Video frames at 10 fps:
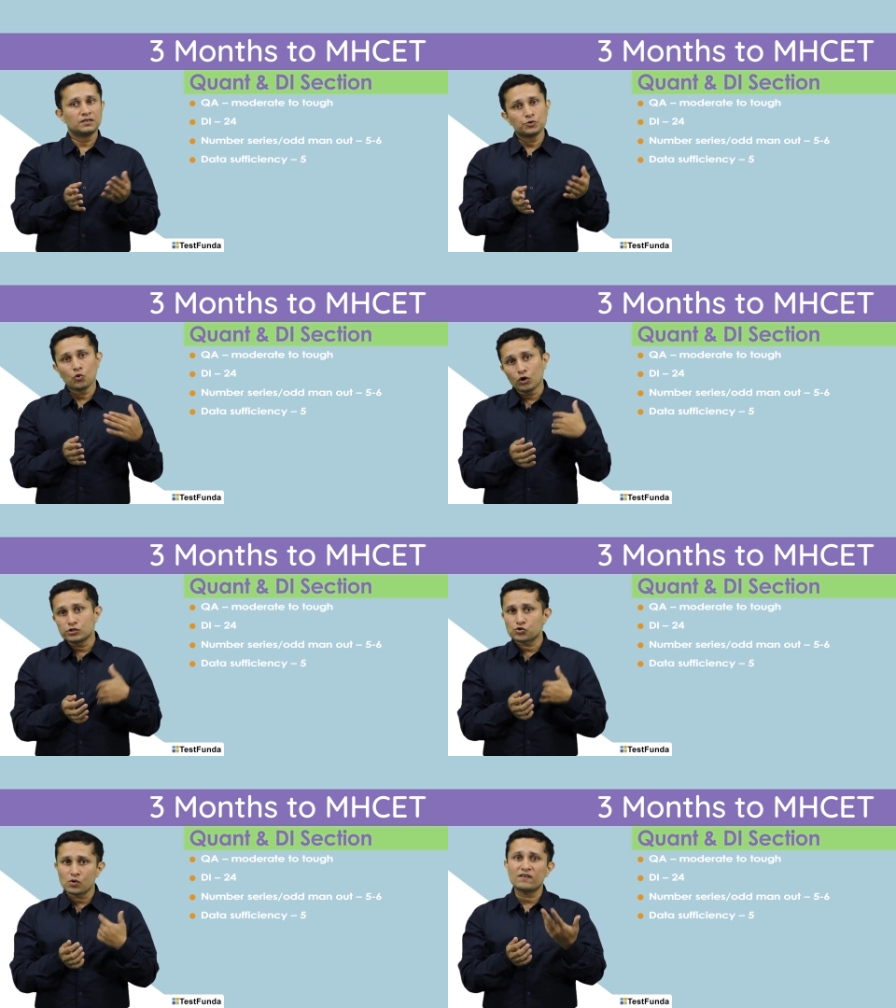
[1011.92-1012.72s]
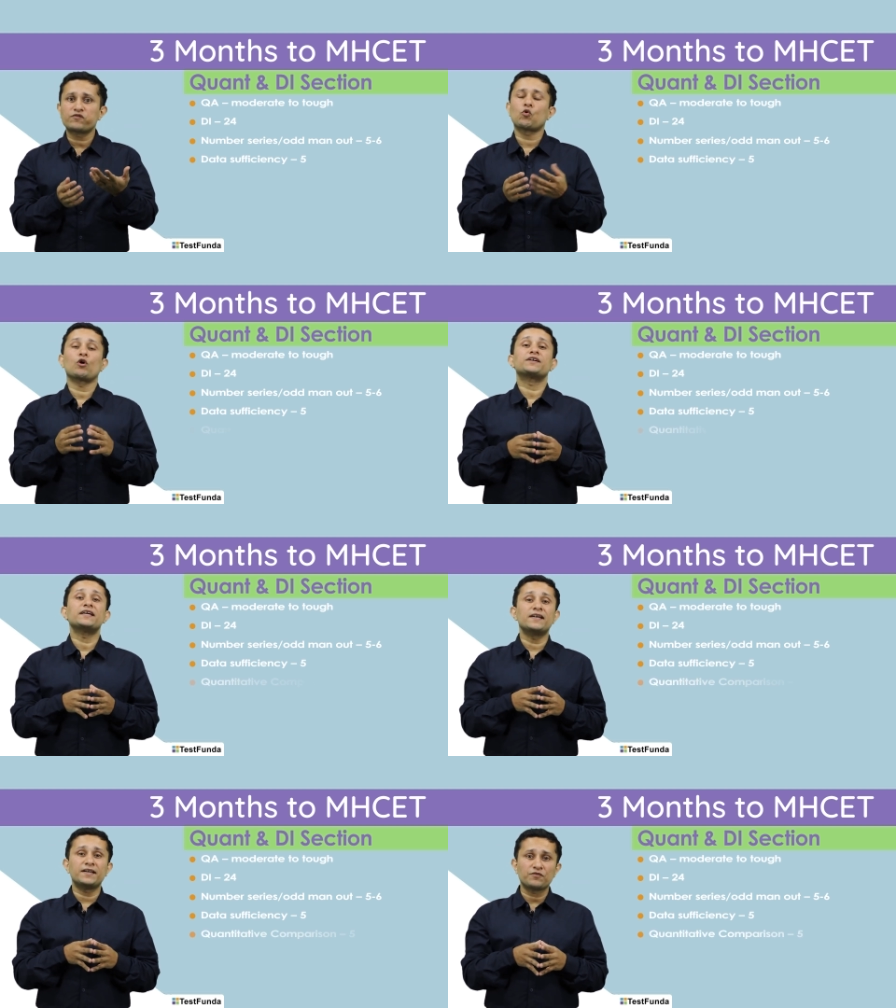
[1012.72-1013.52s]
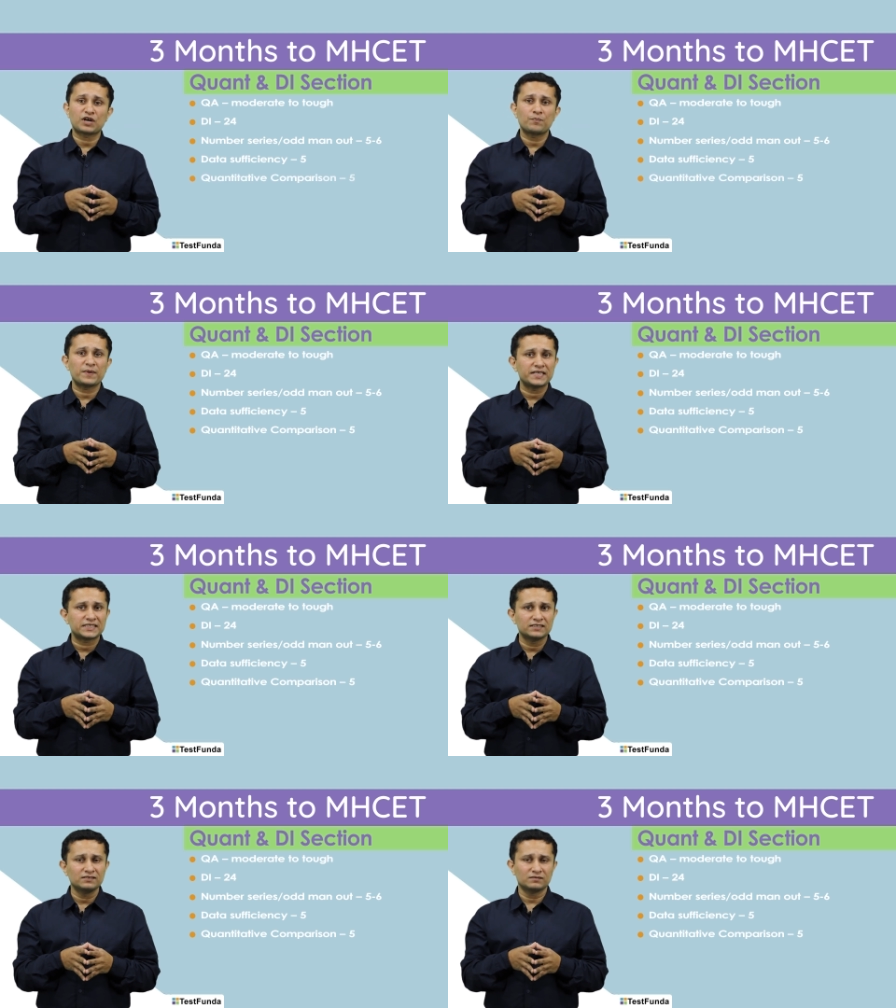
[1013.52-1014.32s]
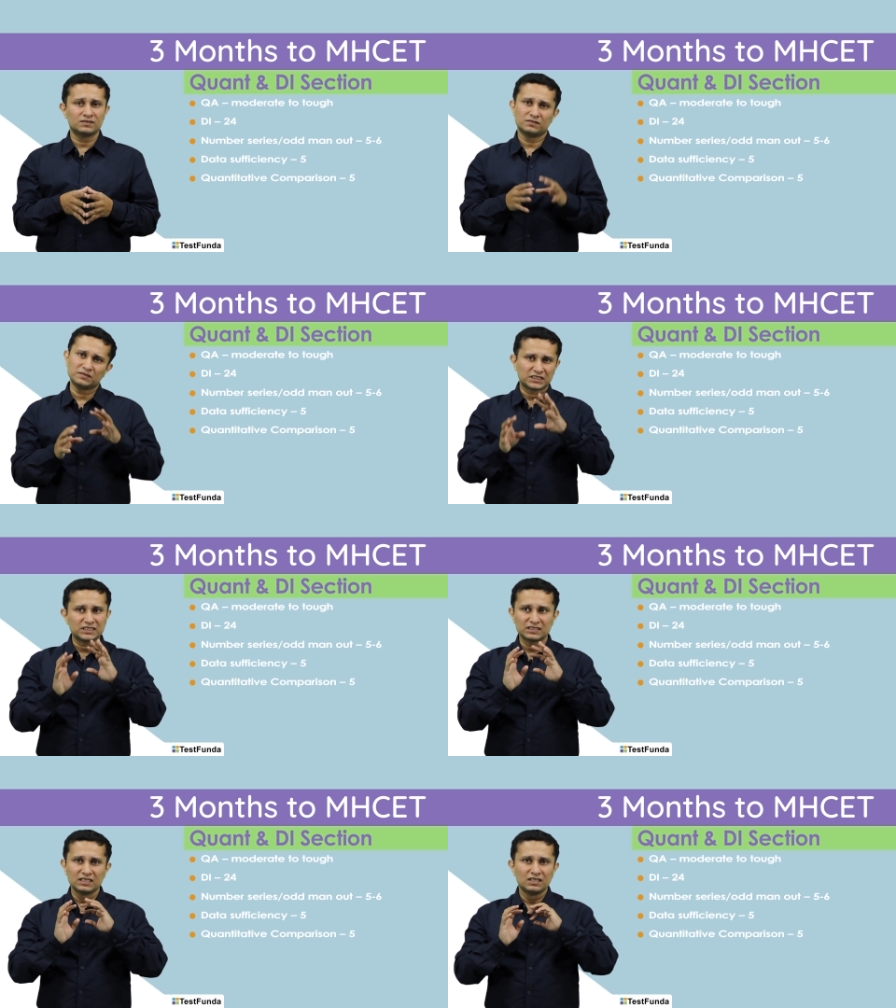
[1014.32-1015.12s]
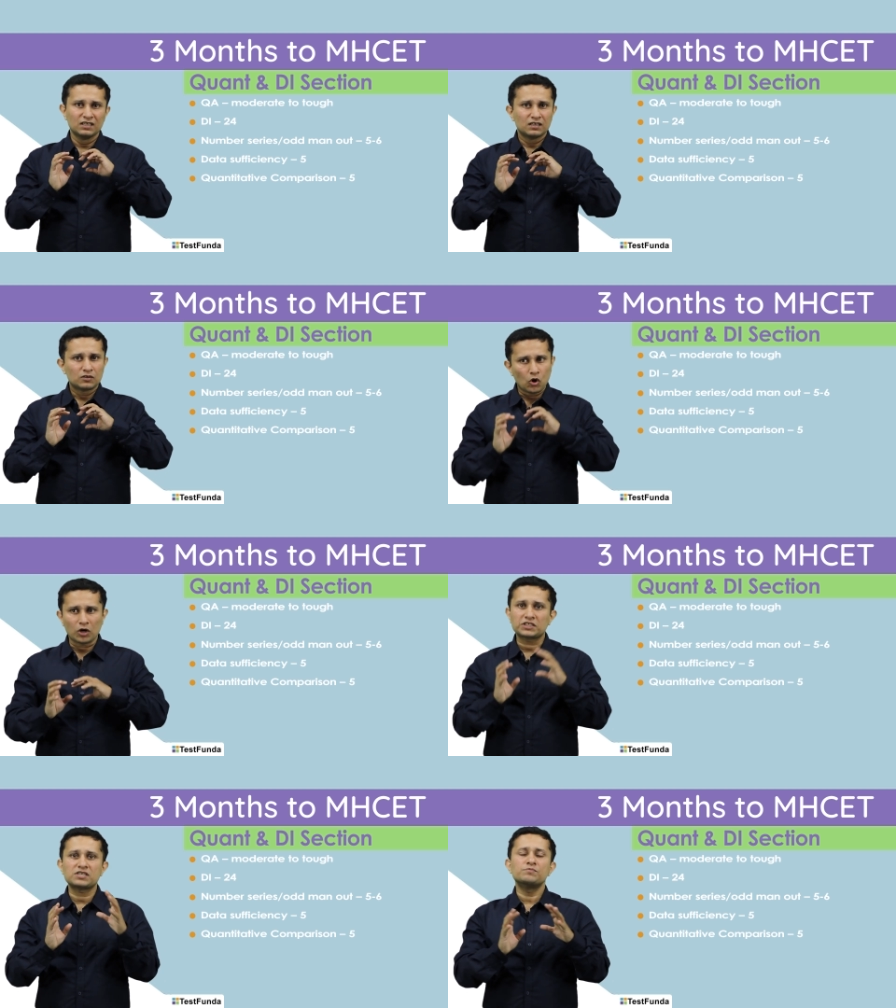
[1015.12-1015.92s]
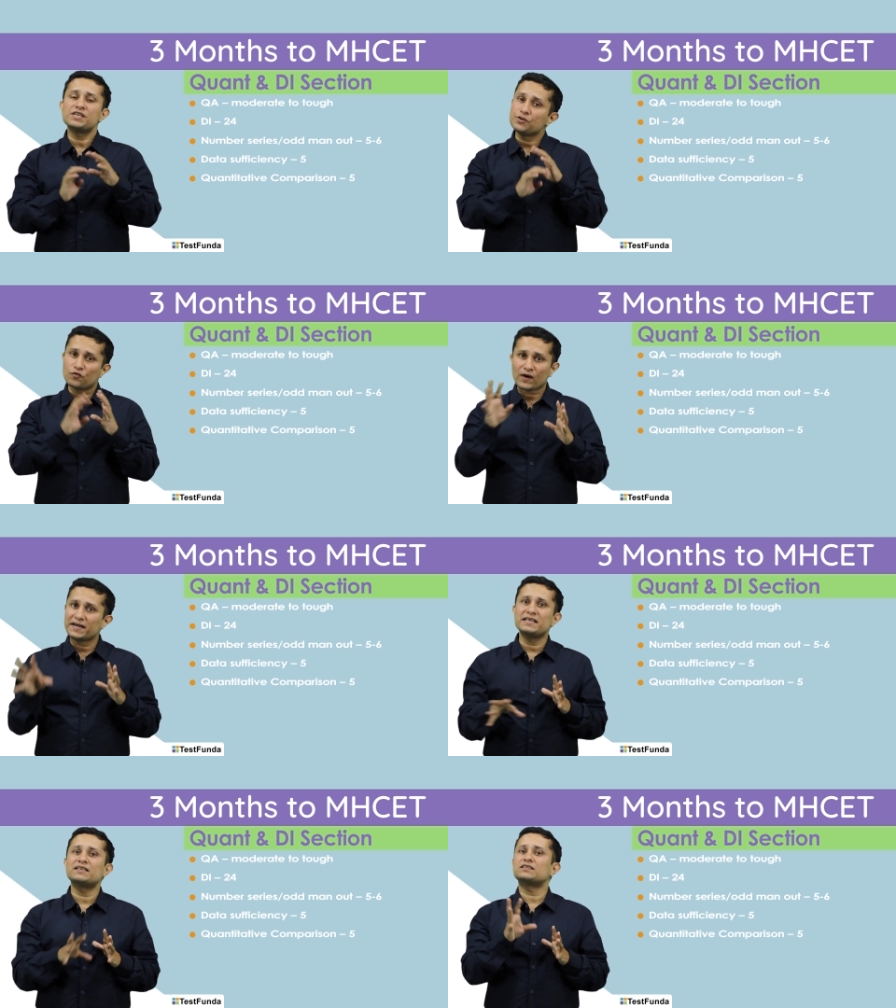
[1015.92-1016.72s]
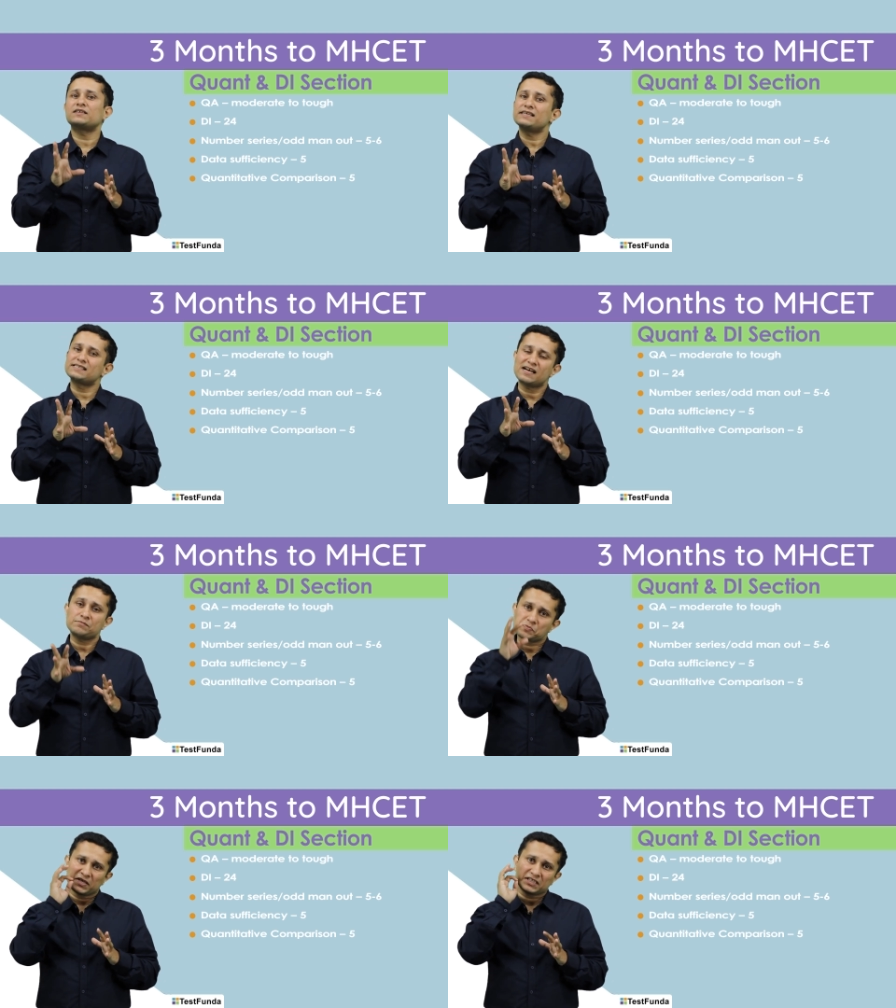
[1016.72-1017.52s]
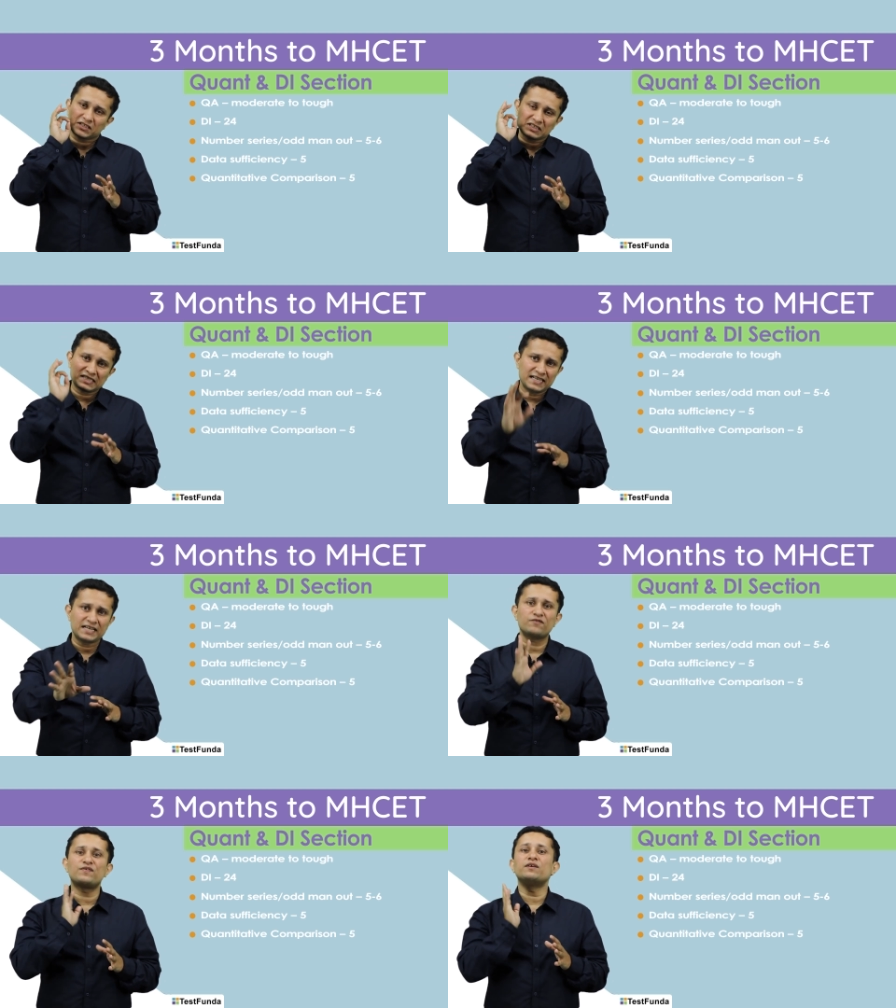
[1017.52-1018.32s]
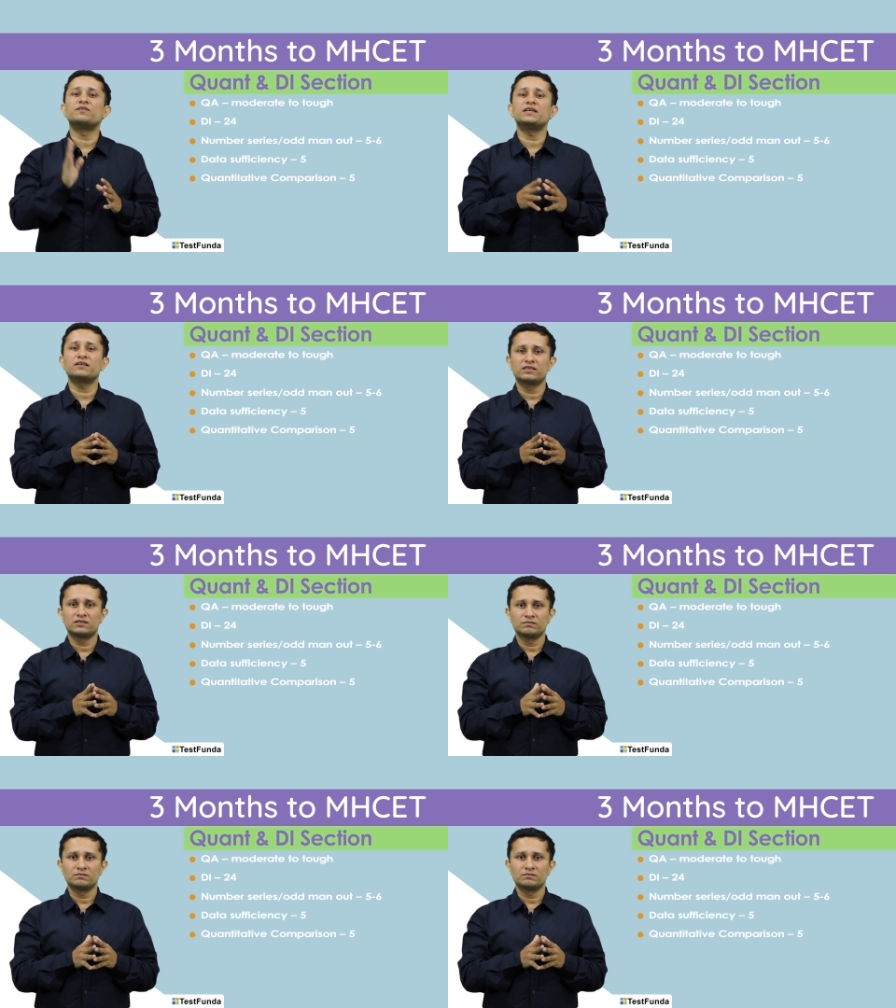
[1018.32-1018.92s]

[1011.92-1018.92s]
You also have quantitative comparison, which is not something you find in other exams, but it's a CET favorite.